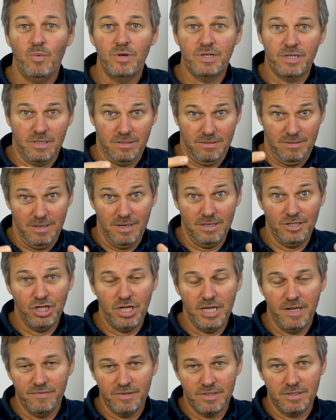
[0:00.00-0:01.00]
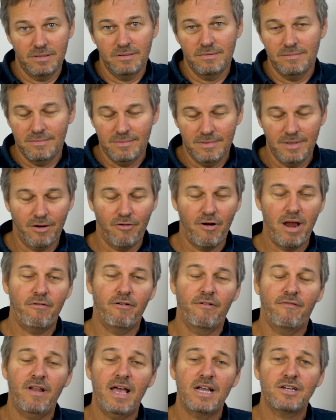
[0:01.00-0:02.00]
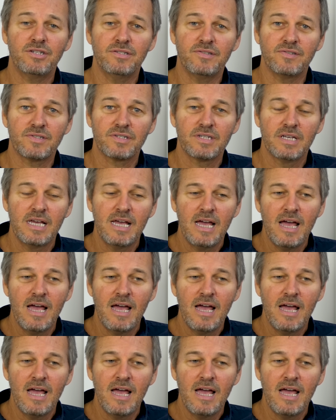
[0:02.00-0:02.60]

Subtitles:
which achieves the great reflections.